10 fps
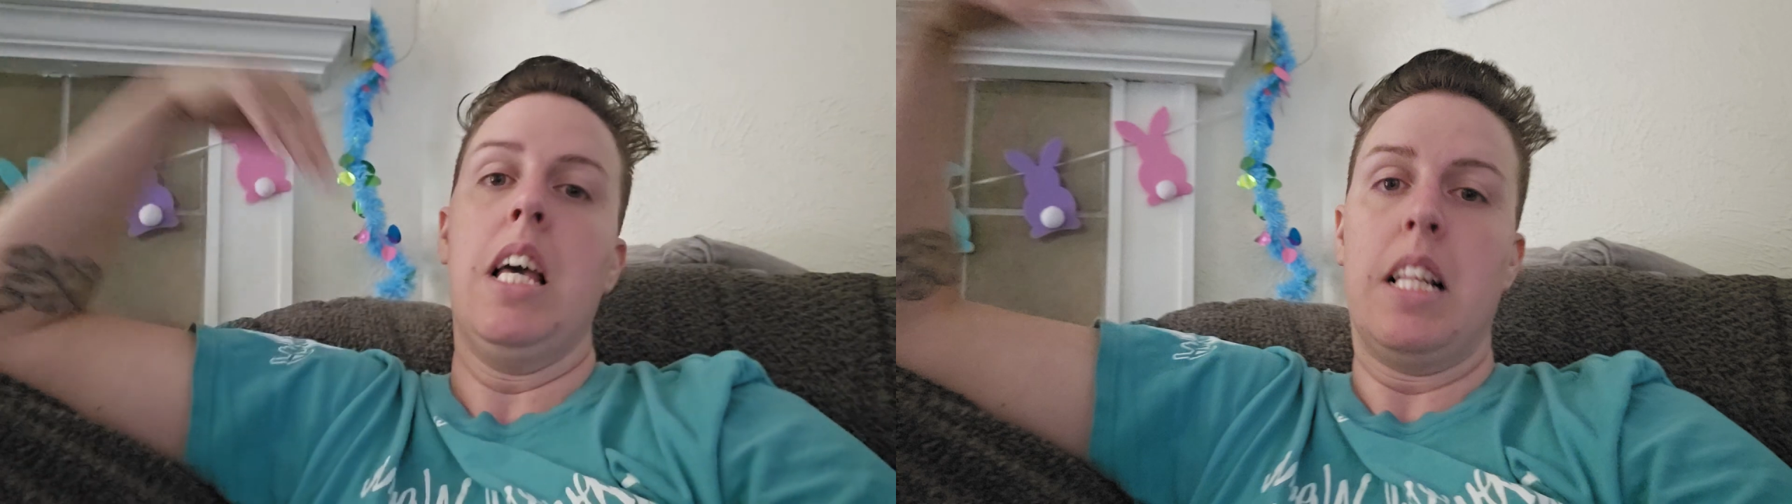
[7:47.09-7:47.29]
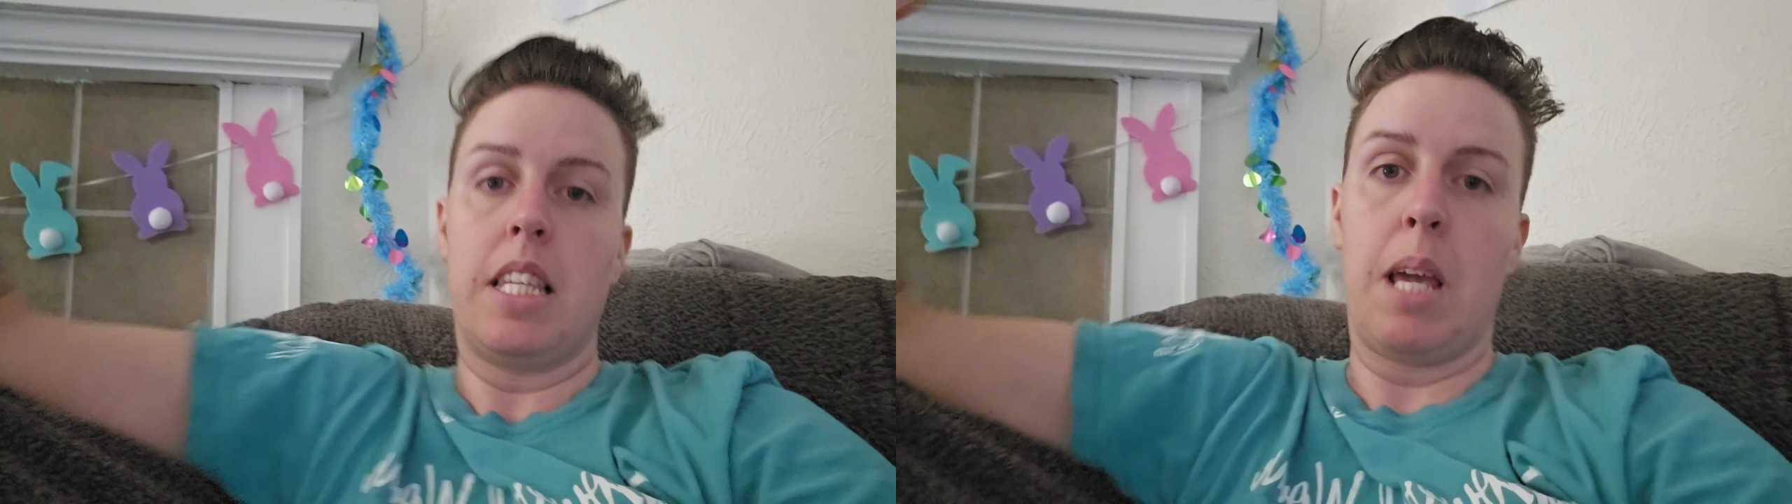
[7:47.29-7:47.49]

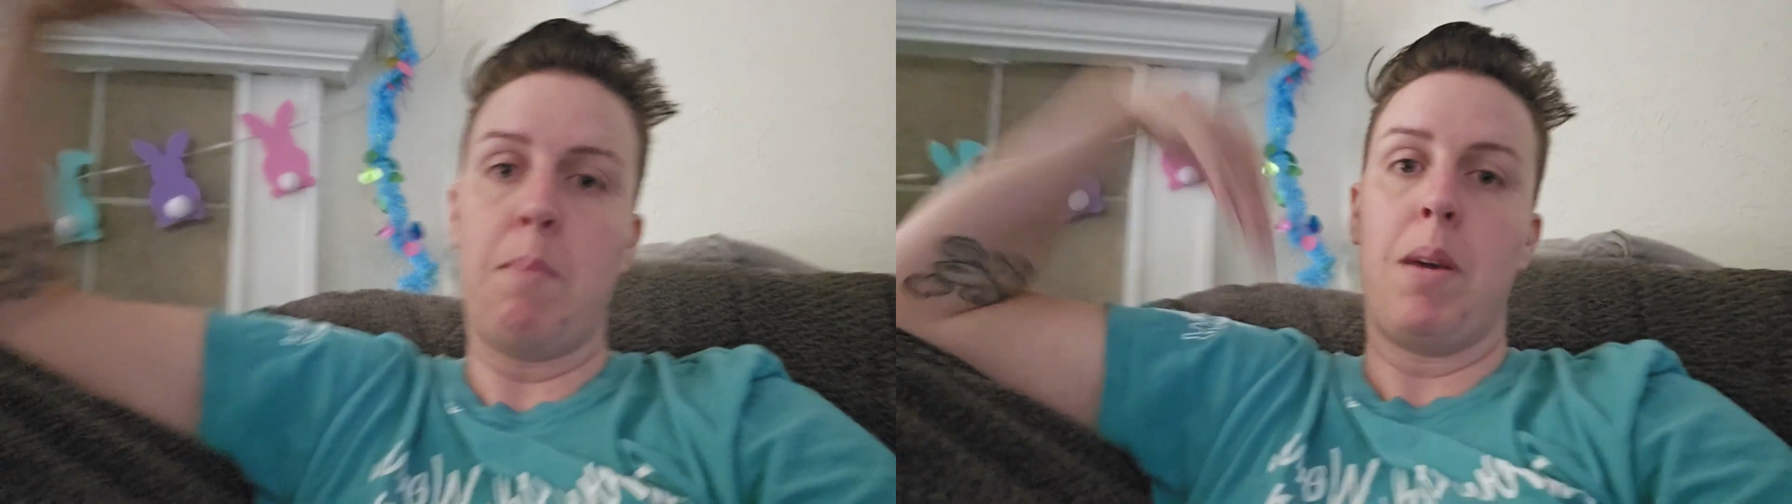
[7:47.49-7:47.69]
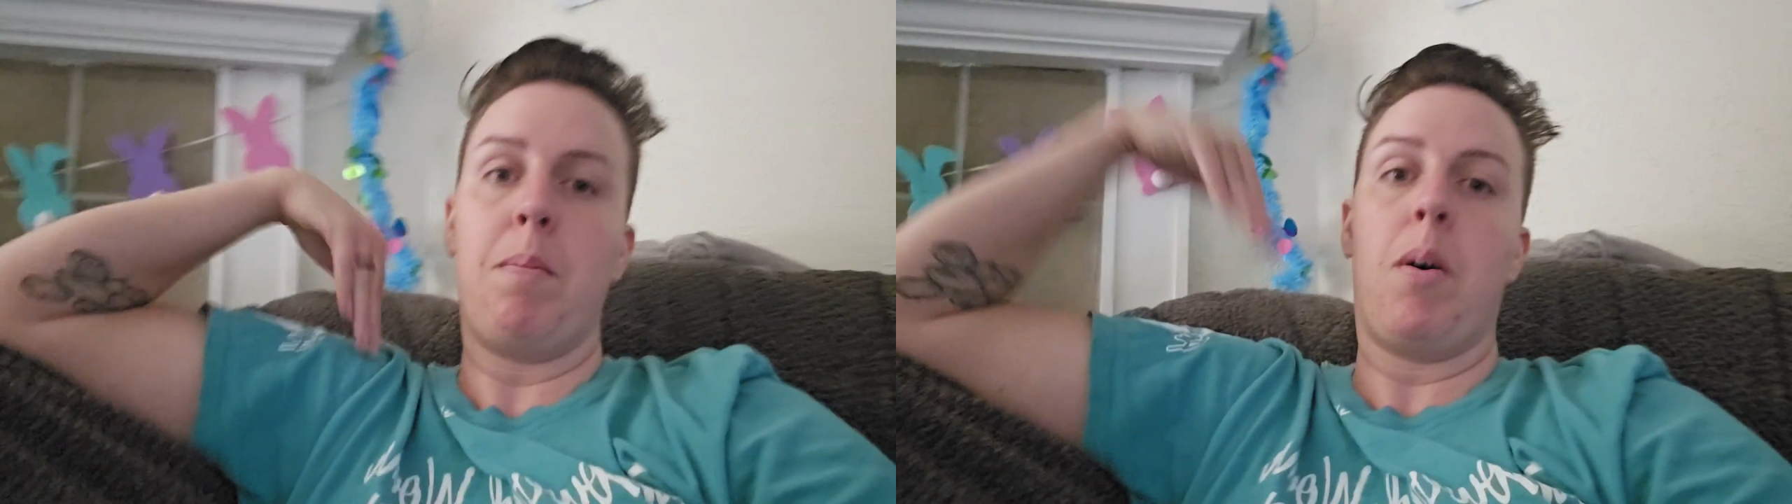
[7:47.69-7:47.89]

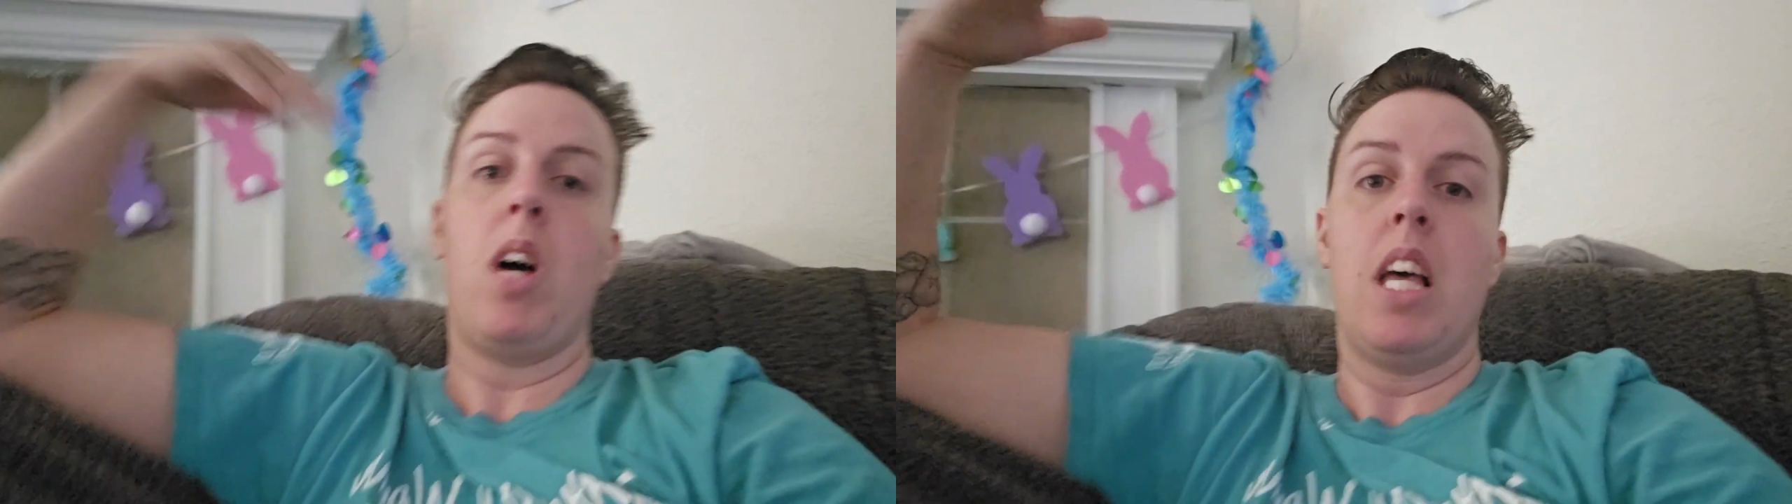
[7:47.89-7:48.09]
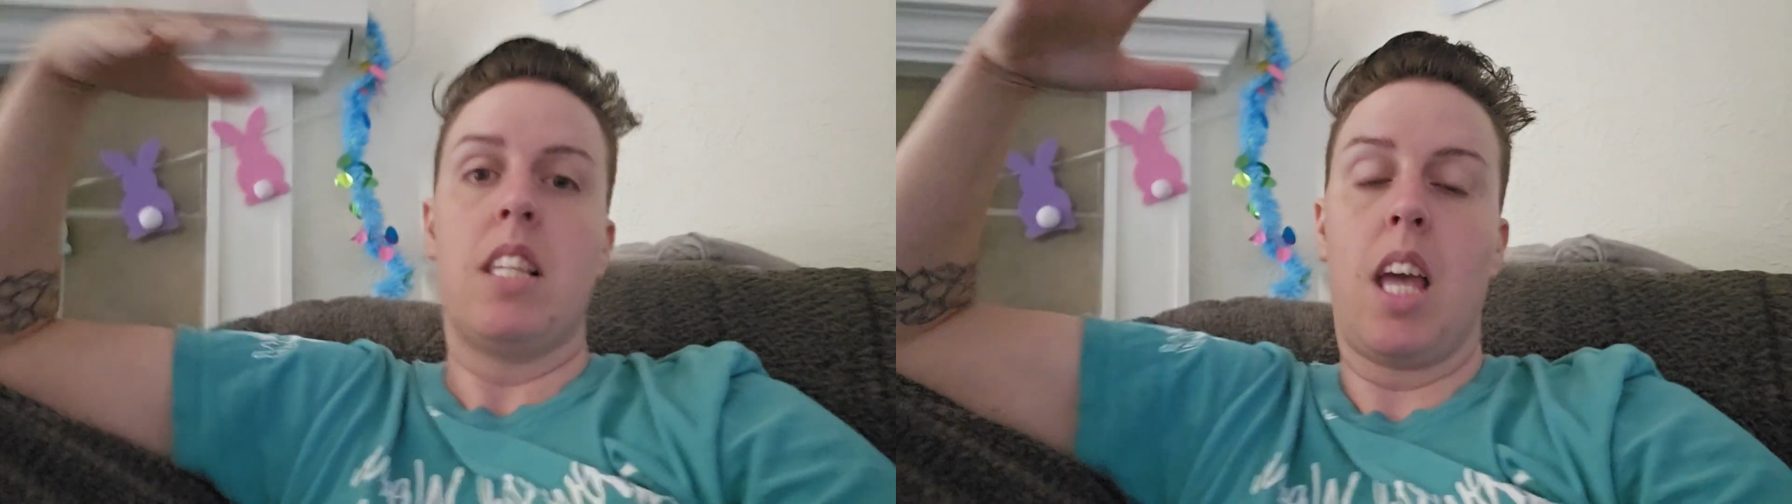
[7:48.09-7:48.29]
same
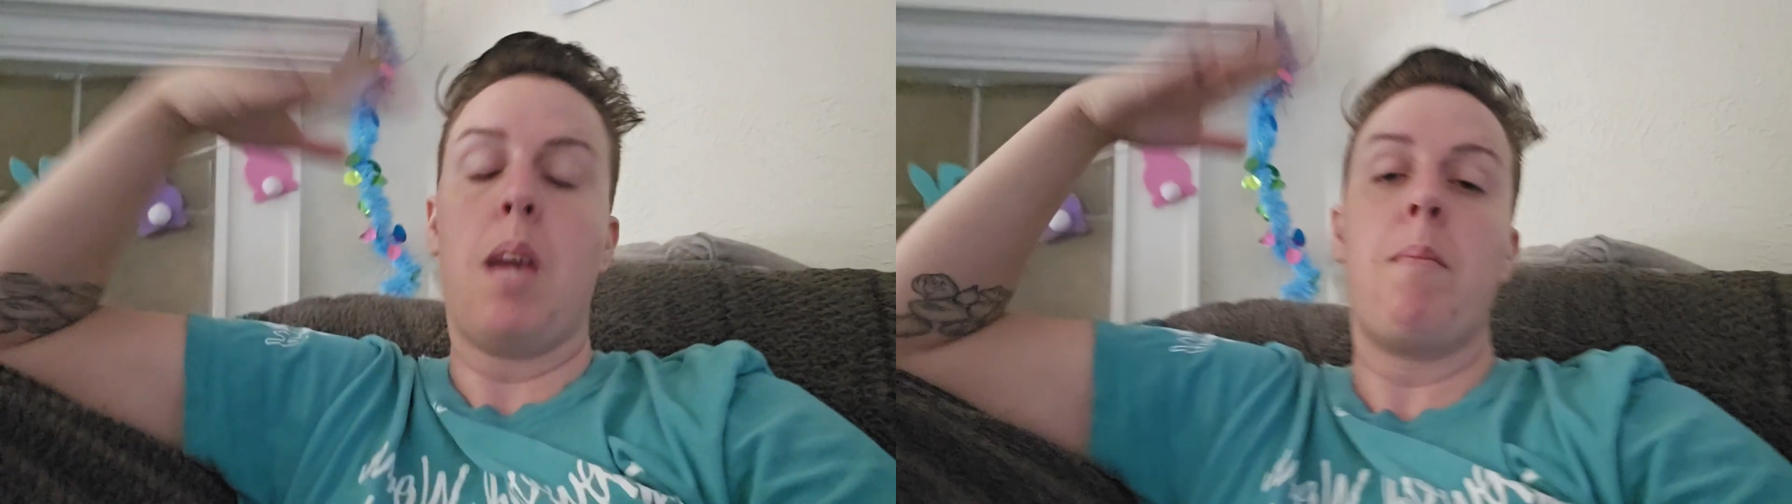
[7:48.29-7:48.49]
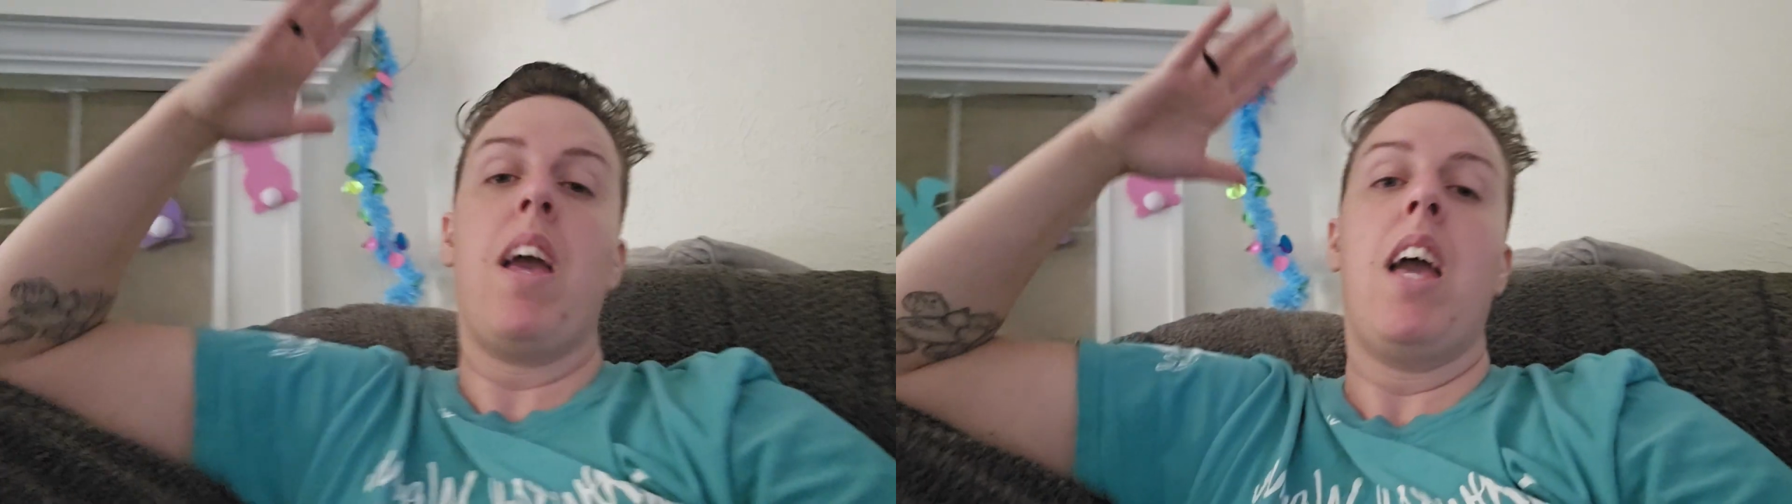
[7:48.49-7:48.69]
people,
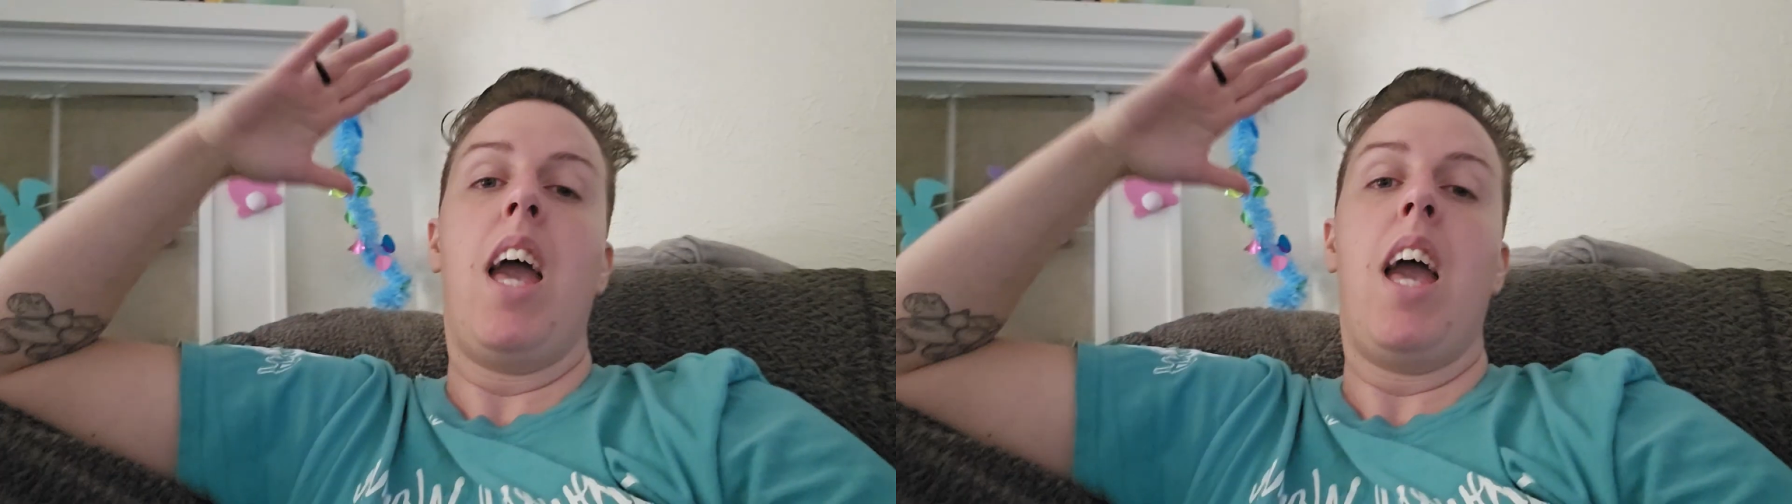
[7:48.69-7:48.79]
same